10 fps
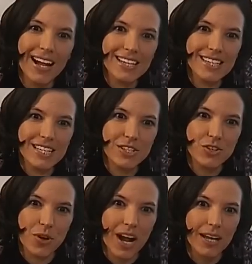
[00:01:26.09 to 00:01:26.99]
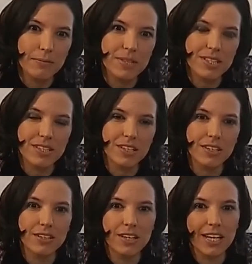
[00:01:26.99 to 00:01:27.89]
As these tribes
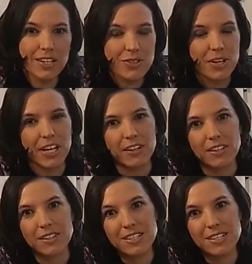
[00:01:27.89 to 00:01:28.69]
enter England,